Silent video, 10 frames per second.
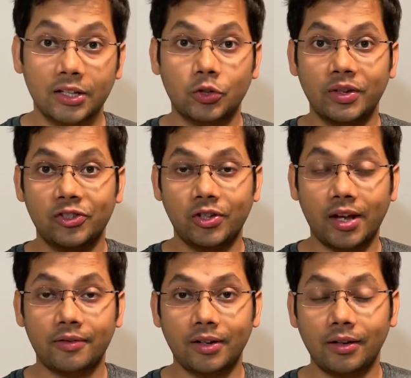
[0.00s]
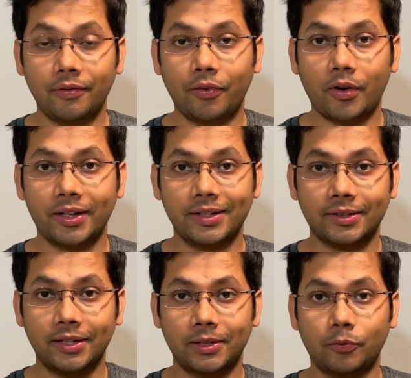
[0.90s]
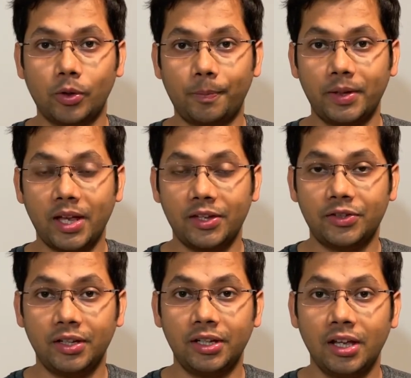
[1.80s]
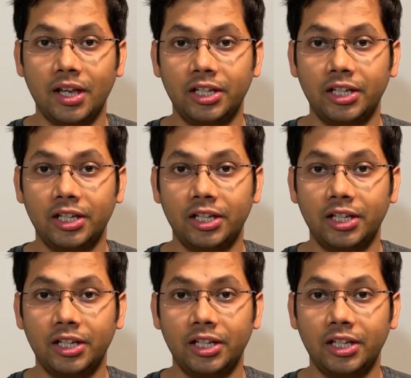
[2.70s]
So in general, for a successful PhD,